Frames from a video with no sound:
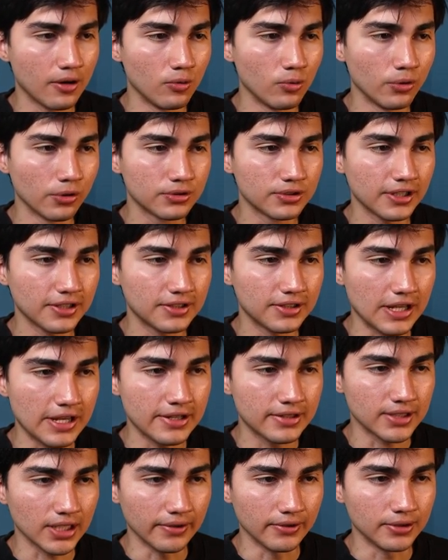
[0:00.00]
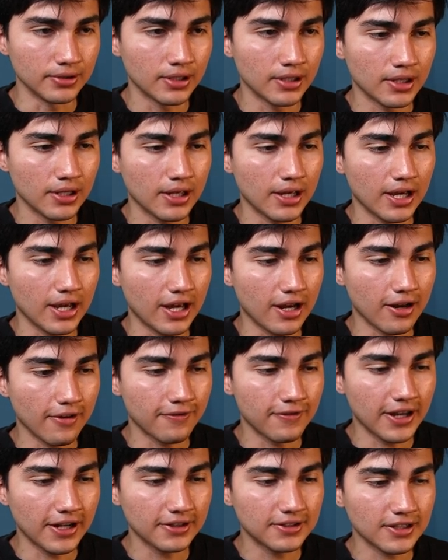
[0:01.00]
Rook takes e7, and
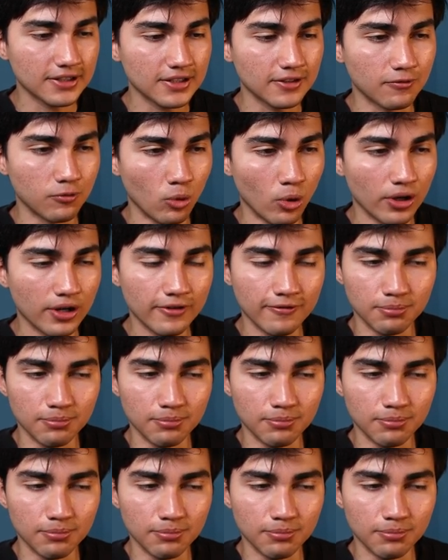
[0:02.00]
if knight takes f1,